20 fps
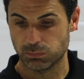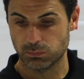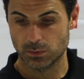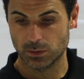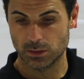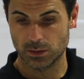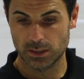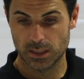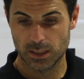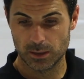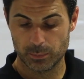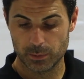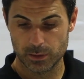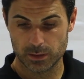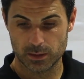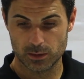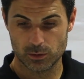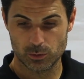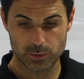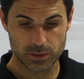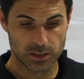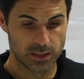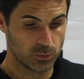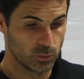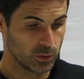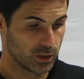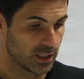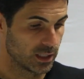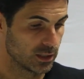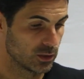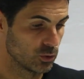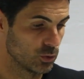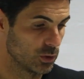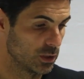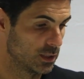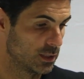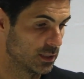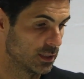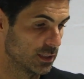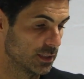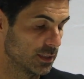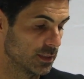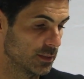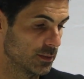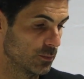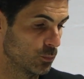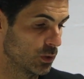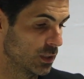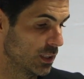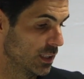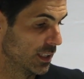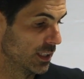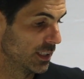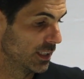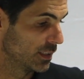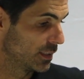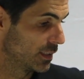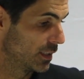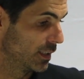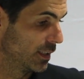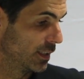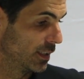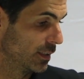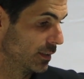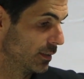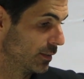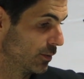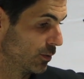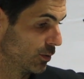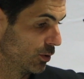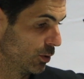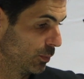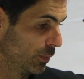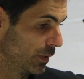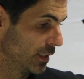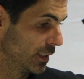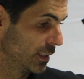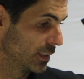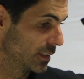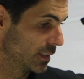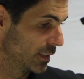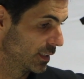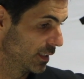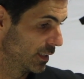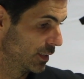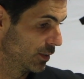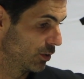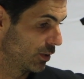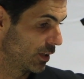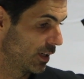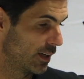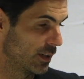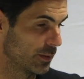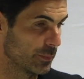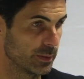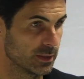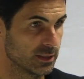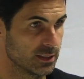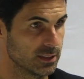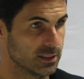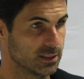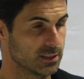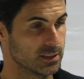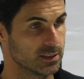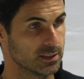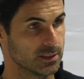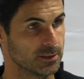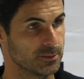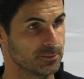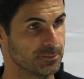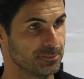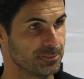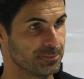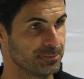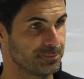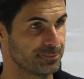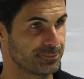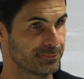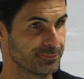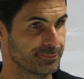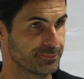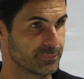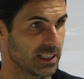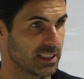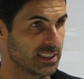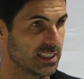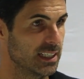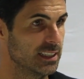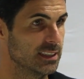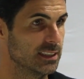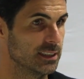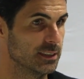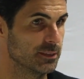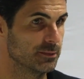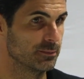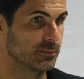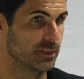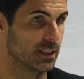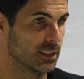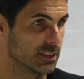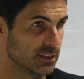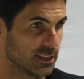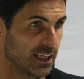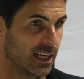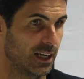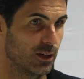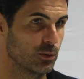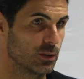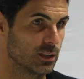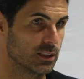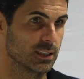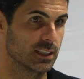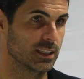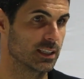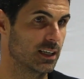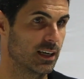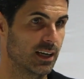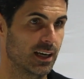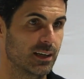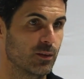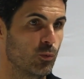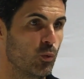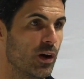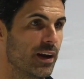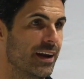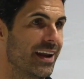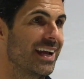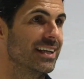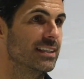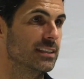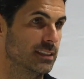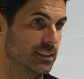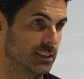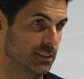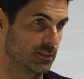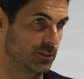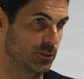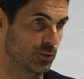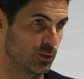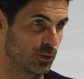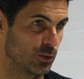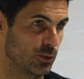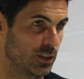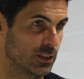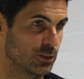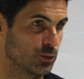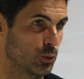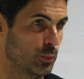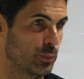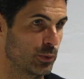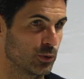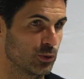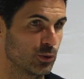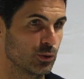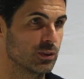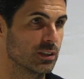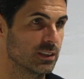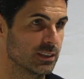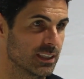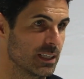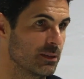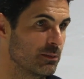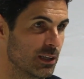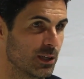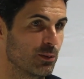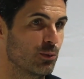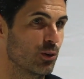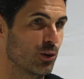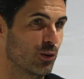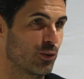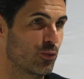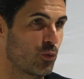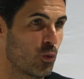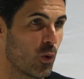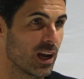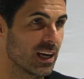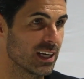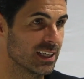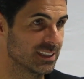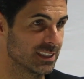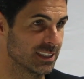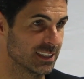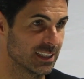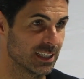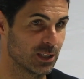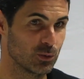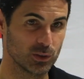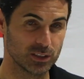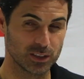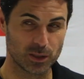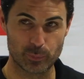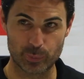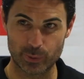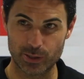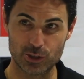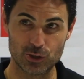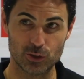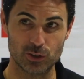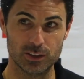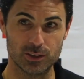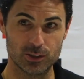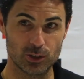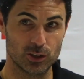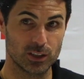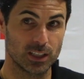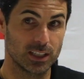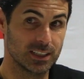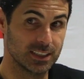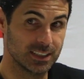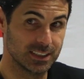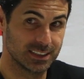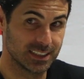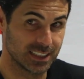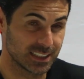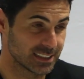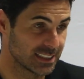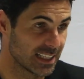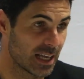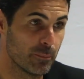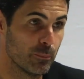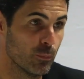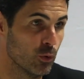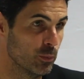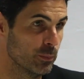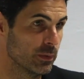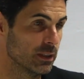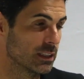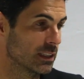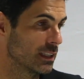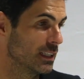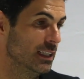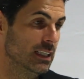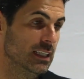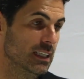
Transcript: Yeah, but obviously we can do it. We did it yesterday, you know, but yesterday your heartbeat is at 80 and now is at 190, you know, and to produce the same level of quality there when the pressure is on and it's just that moment.